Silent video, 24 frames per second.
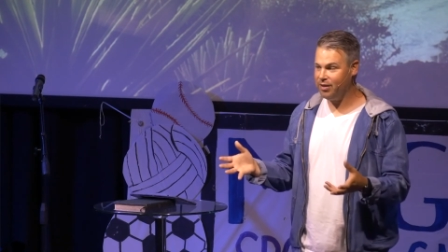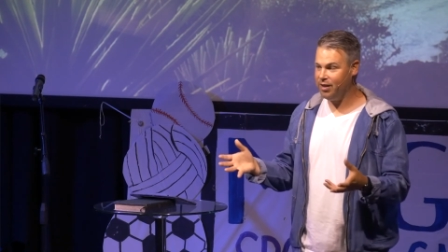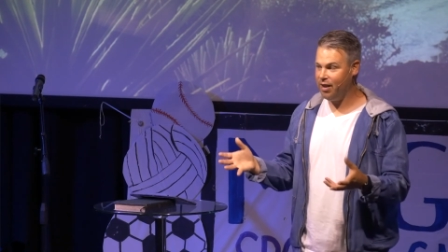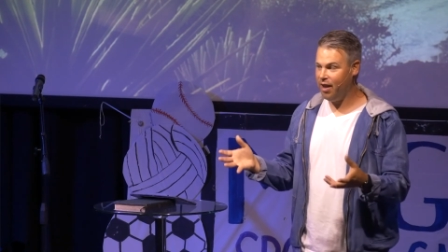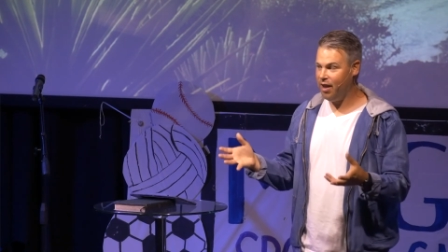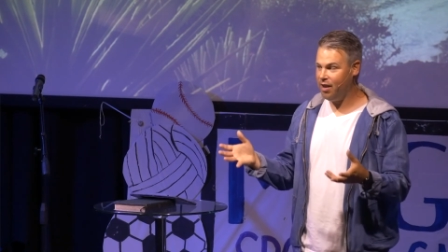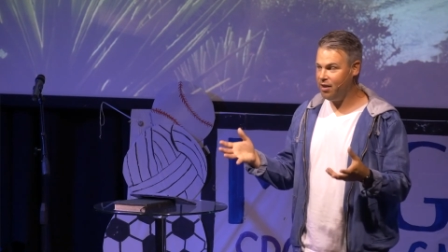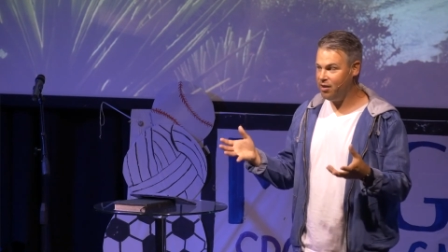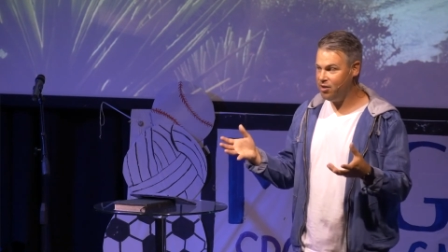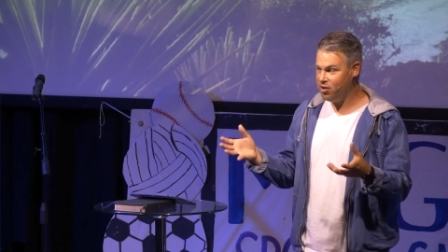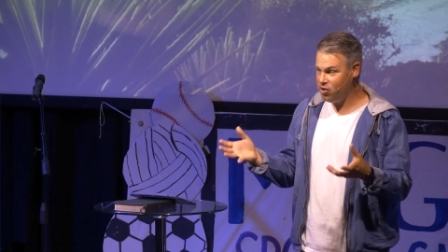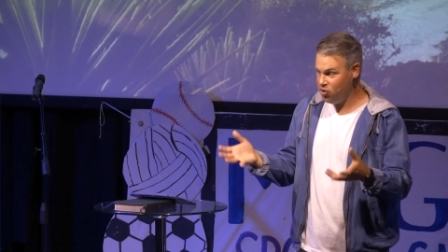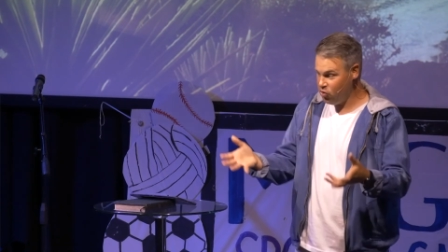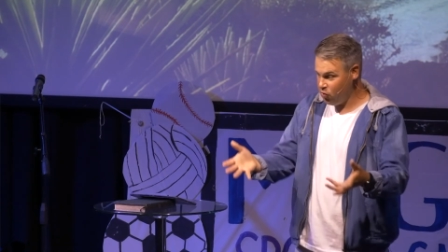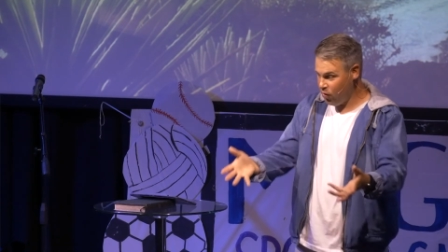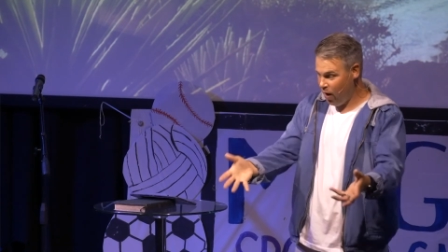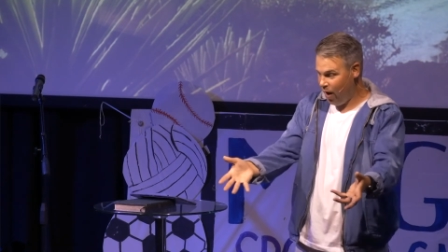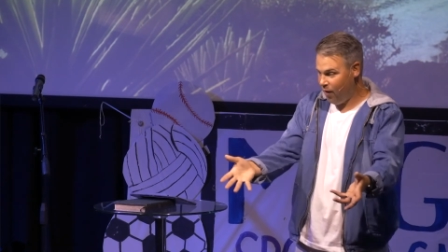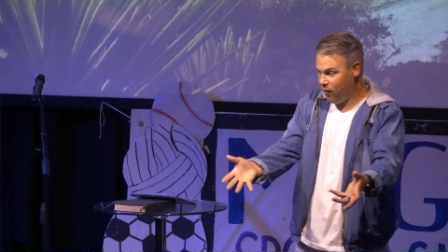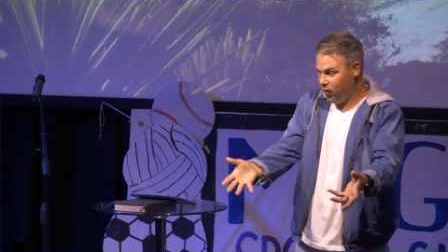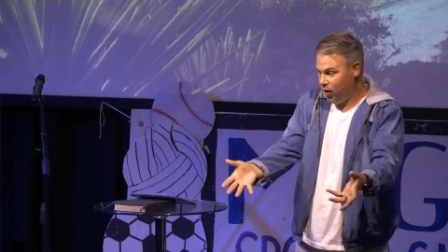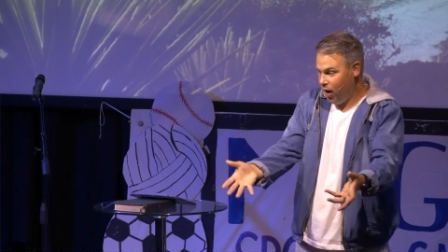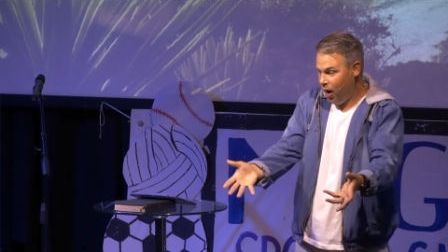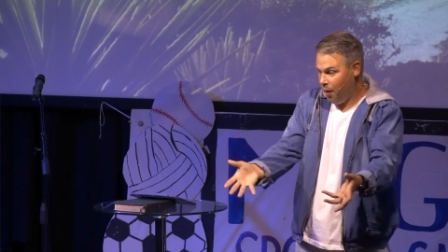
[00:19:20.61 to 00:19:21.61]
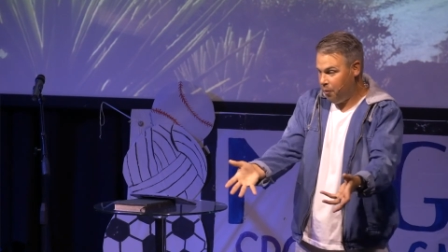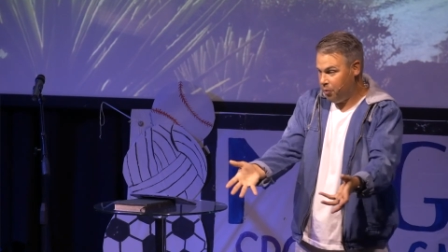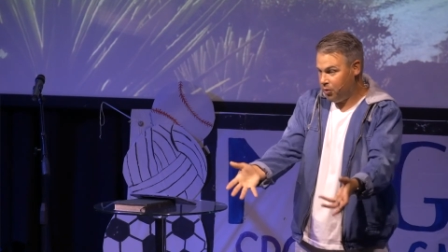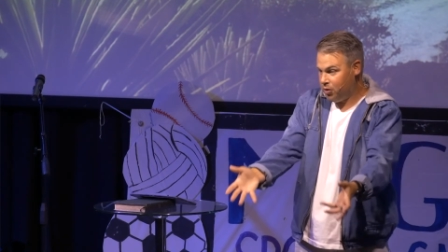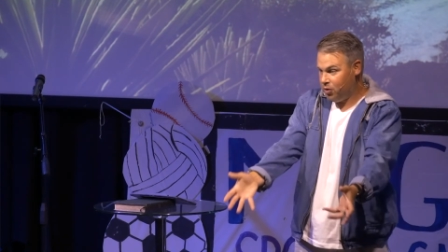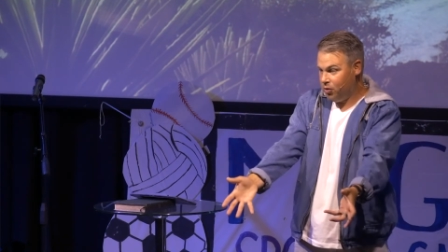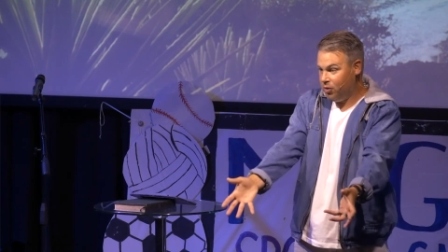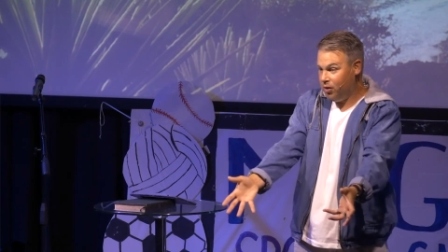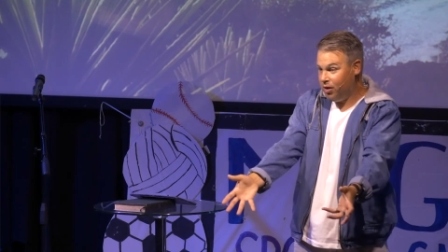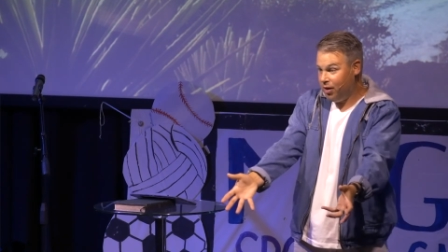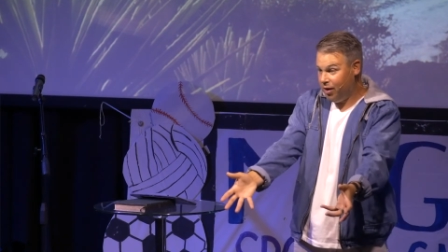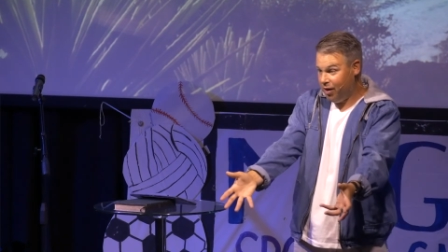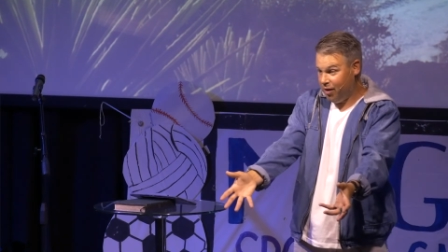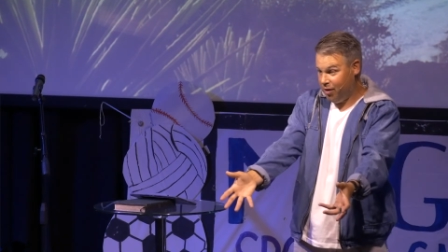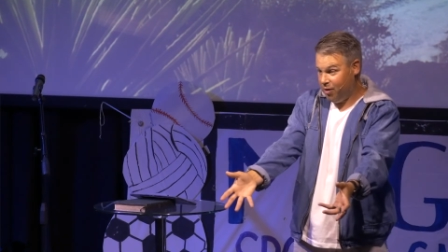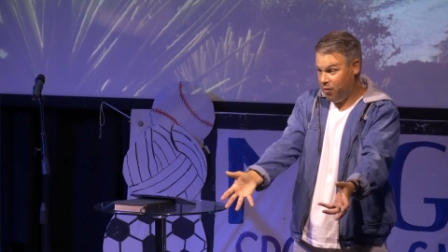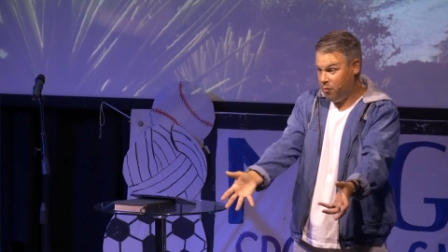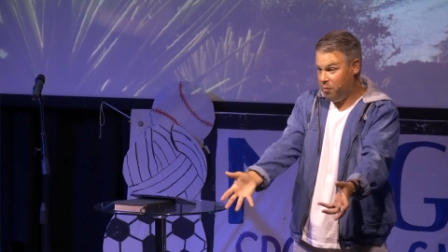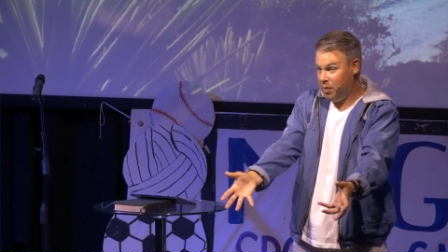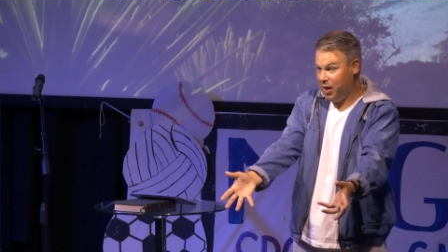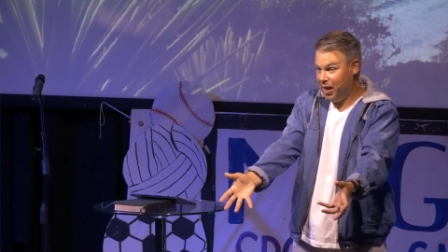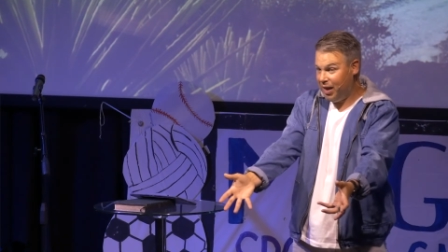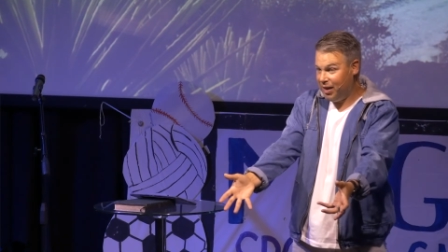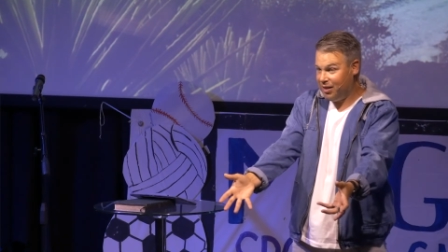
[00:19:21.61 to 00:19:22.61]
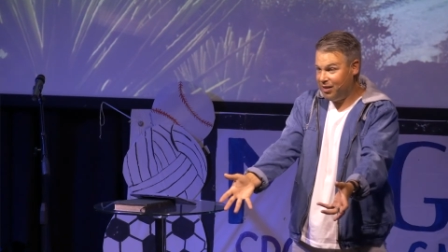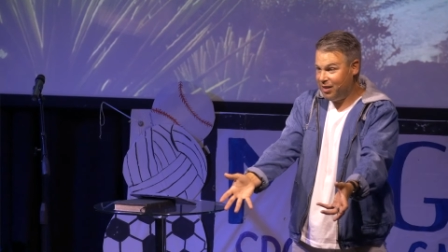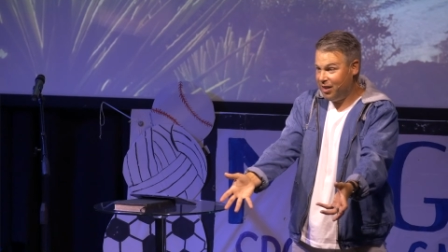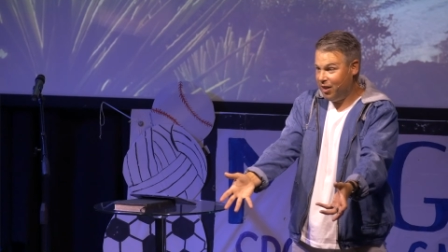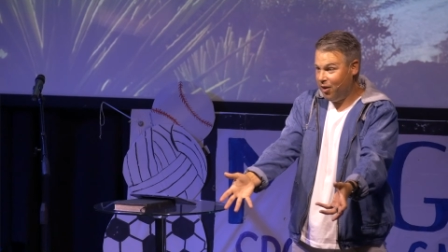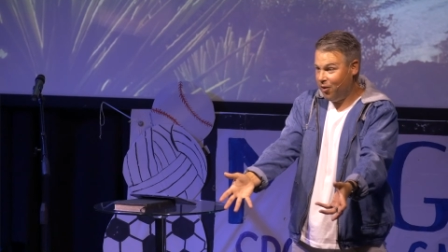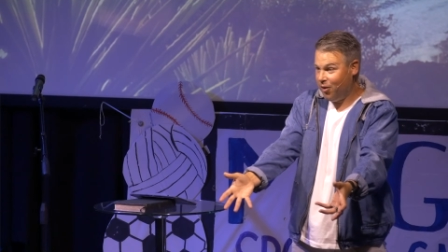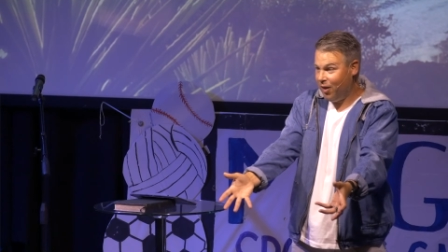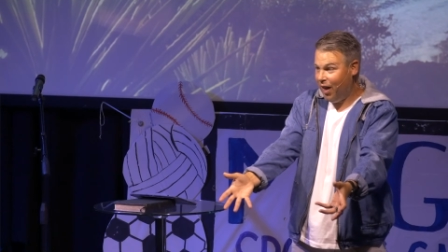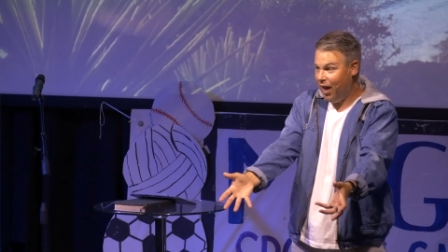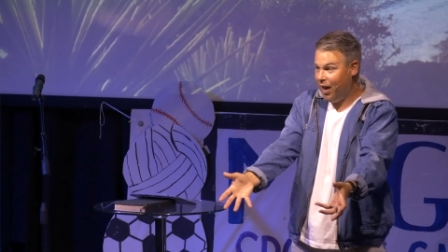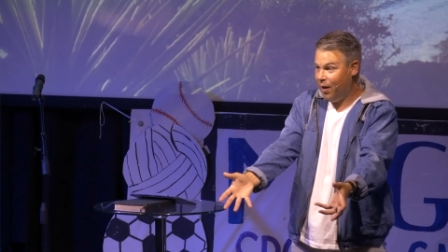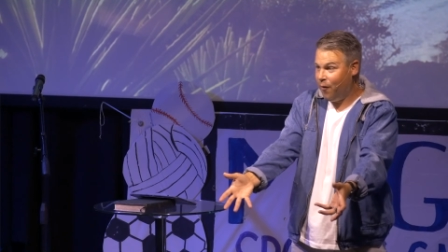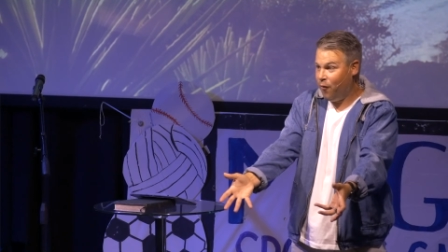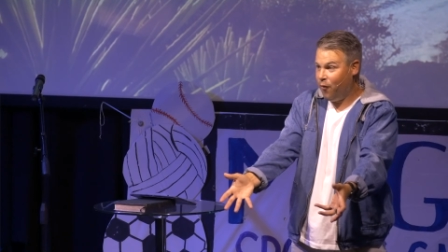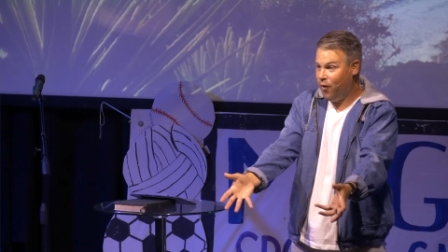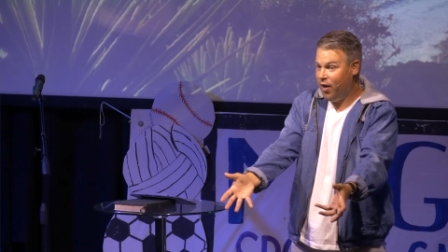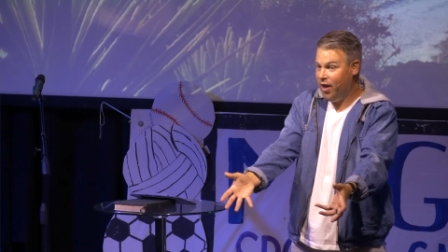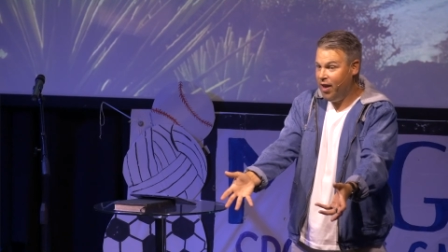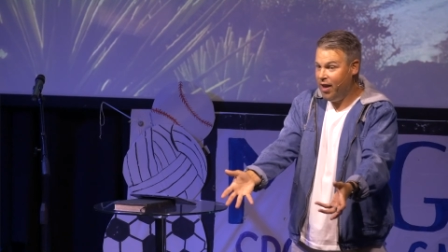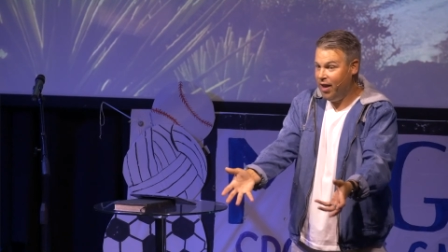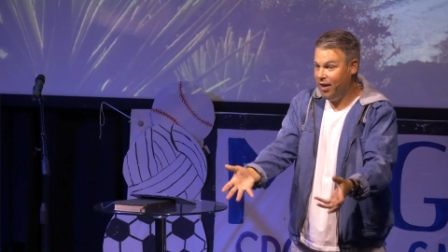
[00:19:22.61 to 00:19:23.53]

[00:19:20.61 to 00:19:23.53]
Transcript: and you have an opportunity to speak into their life